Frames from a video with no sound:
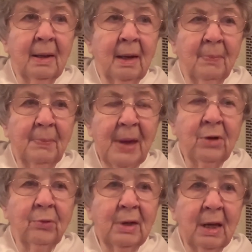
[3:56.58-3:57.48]
a
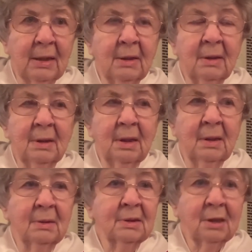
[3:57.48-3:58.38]
bakery and
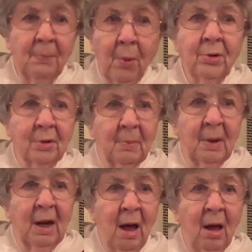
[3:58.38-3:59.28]
uh, supporting them a
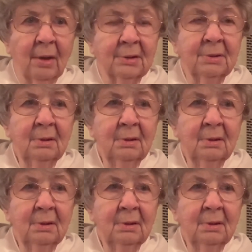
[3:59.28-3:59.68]
lot.